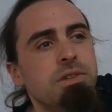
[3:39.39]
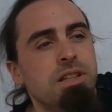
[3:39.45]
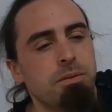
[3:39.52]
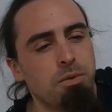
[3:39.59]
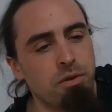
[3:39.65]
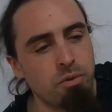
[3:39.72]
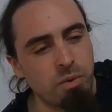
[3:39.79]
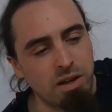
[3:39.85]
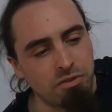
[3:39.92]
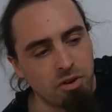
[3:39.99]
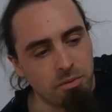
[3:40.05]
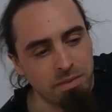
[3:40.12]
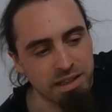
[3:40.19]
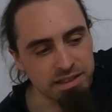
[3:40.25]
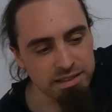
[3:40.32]
started moving away
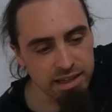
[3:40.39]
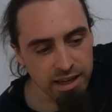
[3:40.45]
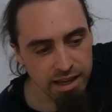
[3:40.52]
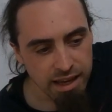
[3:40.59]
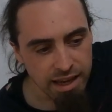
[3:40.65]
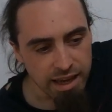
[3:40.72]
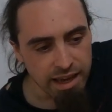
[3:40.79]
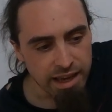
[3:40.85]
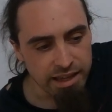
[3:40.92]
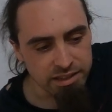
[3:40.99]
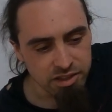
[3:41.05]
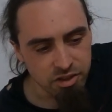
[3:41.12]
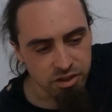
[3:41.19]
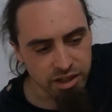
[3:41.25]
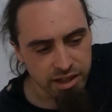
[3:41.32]
from, is
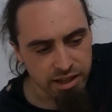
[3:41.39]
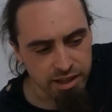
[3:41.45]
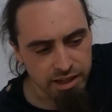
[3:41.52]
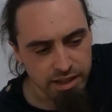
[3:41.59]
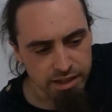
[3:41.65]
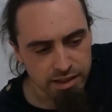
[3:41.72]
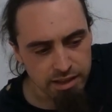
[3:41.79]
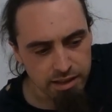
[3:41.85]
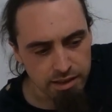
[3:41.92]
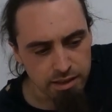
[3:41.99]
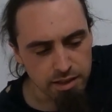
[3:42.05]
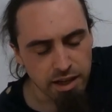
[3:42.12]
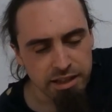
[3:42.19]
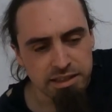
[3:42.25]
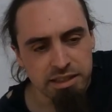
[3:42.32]
it's got a
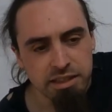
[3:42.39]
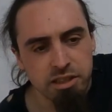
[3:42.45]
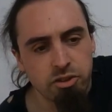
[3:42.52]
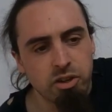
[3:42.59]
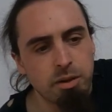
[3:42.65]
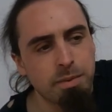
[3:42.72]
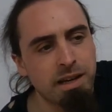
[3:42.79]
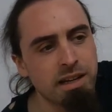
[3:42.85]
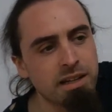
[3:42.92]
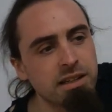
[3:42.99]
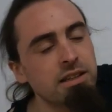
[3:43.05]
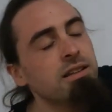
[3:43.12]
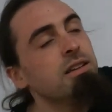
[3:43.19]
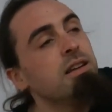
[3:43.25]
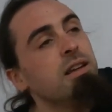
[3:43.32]
90-degree
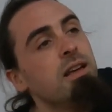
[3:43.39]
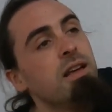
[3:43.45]
back.